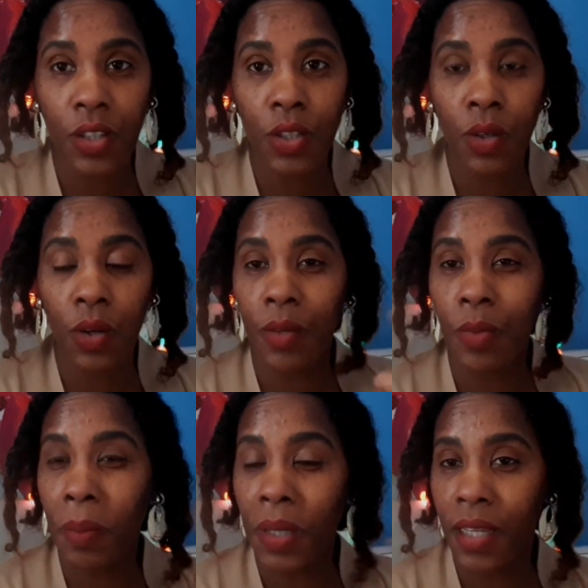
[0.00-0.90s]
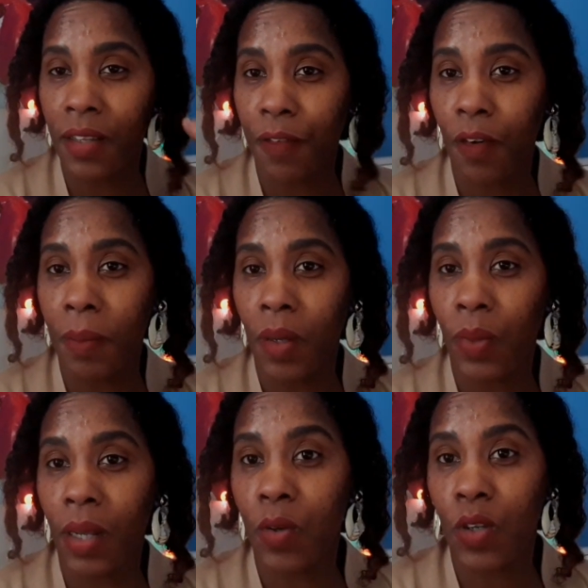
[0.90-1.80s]
so it will be easy for me
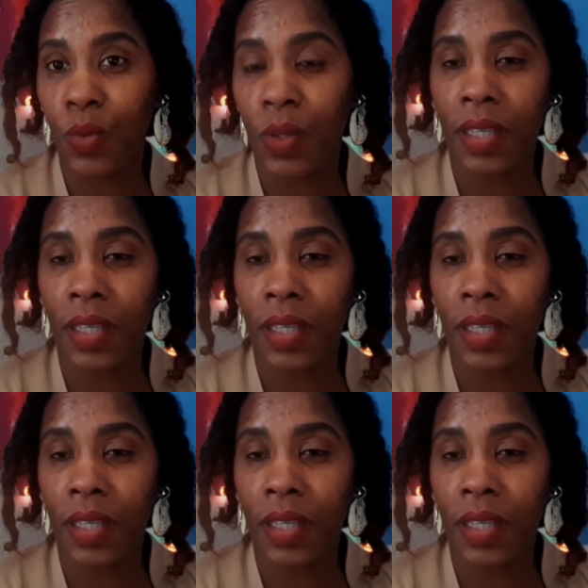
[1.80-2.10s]
when I'm going to do the